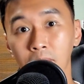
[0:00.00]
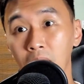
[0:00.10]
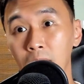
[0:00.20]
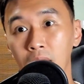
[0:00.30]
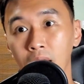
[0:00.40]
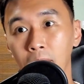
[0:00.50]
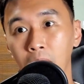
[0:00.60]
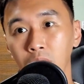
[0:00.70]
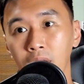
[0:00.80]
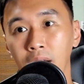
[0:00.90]
may be a
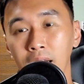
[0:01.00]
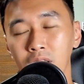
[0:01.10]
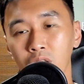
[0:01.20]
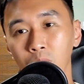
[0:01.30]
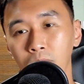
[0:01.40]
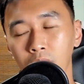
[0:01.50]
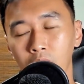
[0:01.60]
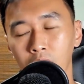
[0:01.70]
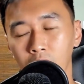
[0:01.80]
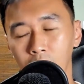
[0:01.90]
melting ice cube,
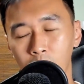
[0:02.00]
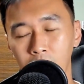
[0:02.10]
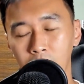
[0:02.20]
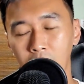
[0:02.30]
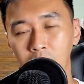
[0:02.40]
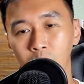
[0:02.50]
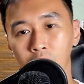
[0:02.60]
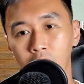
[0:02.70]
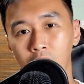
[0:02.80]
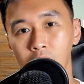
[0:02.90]
or what many
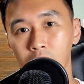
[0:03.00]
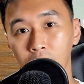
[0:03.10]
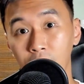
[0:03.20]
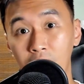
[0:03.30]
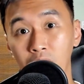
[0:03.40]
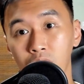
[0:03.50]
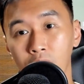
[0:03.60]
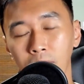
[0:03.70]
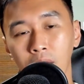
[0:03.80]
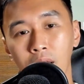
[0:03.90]
would call a value trap.